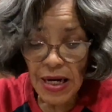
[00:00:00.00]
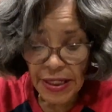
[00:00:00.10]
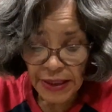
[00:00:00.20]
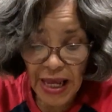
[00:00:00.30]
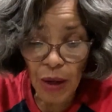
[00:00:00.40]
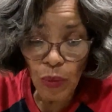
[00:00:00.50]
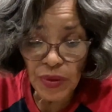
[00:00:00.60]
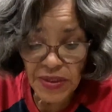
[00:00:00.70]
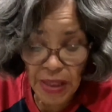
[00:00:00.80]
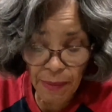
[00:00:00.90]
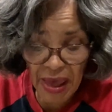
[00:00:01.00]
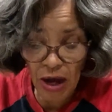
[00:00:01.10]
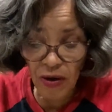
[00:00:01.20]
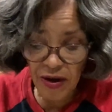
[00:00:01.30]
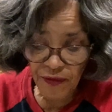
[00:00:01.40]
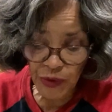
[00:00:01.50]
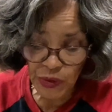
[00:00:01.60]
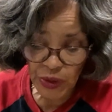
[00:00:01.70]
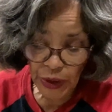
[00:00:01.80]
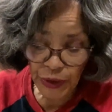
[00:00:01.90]
And that will somehow, if there's
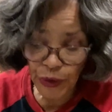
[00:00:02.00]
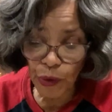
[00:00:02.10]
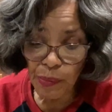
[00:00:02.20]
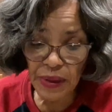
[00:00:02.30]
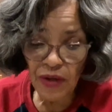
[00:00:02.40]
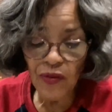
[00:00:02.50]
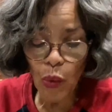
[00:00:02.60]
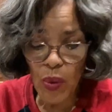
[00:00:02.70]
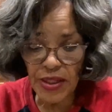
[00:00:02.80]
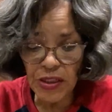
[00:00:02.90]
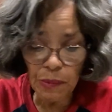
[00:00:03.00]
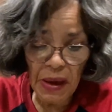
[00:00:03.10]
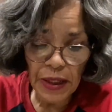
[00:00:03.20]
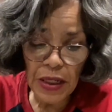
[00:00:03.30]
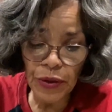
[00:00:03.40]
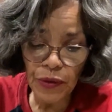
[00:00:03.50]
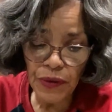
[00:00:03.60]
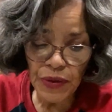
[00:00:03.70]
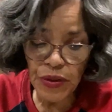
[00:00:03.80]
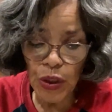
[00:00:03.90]
a little bit of a wet spot under the
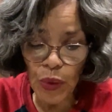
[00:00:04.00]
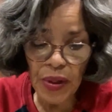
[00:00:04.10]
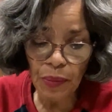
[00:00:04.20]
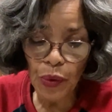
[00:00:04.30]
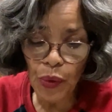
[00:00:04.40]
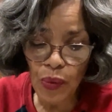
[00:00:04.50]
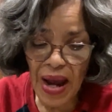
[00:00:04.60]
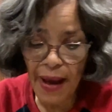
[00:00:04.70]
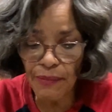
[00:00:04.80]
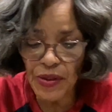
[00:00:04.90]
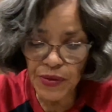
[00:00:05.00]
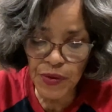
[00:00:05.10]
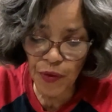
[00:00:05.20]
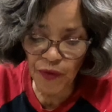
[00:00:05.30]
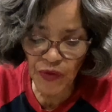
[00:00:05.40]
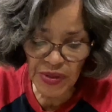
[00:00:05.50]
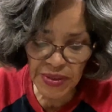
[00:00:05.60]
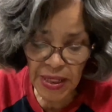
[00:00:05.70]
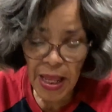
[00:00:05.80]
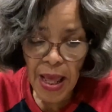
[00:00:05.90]
dough, it will grab the surface,
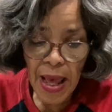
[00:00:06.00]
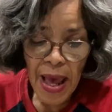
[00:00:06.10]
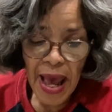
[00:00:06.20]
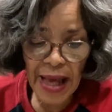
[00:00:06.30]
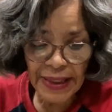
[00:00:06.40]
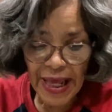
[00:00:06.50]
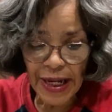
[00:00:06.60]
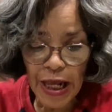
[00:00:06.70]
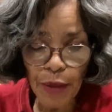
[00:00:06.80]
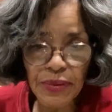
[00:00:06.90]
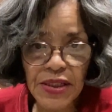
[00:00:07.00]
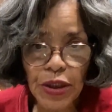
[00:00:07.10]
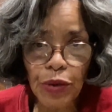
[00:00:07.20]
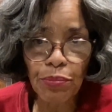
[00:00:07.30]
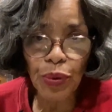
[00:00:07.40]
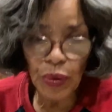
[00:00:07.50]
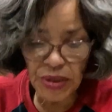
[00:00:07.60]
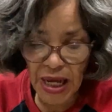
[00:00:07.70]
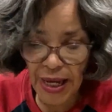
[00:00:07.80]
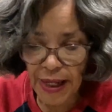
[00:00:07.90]
and that helps it to pull
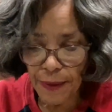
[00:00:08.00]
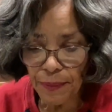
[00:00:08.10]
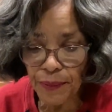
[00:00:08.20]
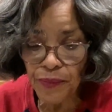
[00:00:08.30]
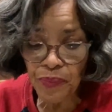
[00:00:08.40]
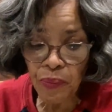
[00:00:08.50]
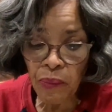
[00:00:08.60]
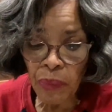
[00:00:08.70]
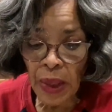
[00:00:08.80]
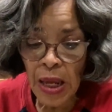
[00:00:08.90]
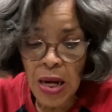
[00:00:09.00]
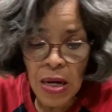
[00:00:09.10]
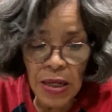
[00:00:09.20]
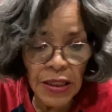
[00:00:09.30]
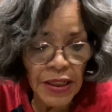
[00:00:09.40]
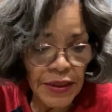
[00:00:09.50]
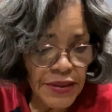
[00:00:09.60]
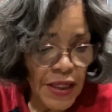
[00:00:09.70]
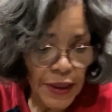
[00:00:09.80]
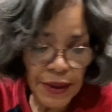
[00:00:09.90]
tight. And
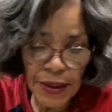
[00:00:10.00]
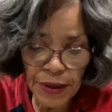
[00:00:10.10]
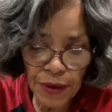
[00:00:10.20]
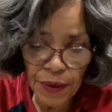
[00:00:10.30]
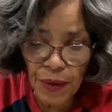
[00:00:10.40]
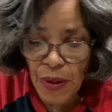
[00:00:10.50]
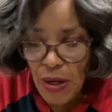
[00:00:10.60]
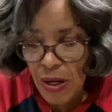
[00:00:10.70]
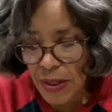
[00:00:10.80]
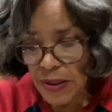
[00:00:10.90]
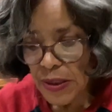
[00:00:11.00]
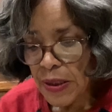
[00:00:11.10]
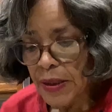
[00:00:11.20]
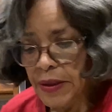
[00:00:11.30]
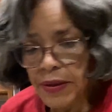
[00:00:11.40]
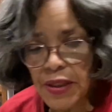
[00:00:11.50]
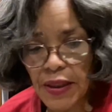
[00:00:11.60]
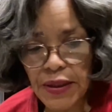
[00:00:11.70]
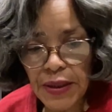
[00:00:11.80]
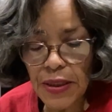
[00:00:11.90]
tuck it under. Tuck it
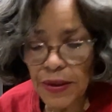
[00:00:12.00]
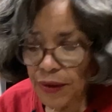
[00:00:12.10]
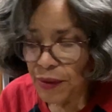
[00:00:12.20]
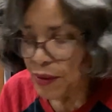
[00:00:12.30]
under.